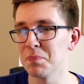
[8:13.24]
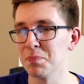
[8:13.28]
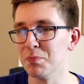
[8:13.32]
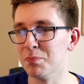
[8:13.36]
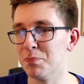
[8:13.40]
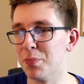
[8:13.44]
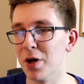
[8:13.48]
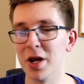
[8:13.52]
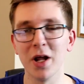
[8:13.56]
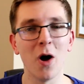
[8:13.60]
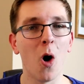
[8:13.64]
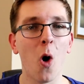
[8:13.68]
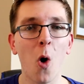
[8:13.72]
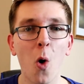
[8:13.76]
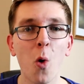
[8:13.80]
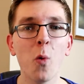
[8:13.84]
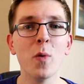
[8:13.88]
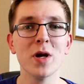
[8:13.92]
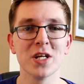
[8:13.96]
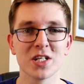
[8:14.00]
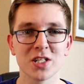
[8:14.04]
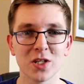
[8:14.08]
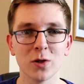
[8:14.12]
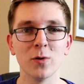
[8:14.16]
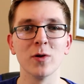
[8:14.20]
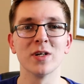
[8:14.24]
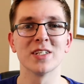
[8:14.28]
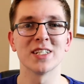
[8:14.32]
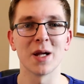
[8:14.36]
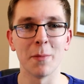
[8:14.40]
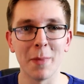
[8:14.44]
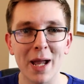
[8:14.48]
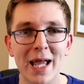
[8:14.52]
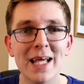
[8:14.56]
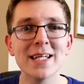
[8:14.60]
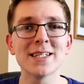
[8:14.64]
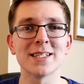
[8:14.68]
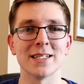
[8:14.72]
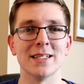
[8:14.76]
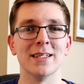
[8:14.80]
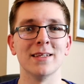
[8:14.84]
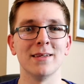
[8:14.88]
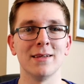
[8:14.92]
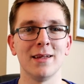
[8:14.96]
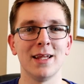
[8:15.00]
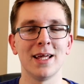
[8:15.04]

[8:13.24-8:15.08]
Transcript: But it always looks amazing.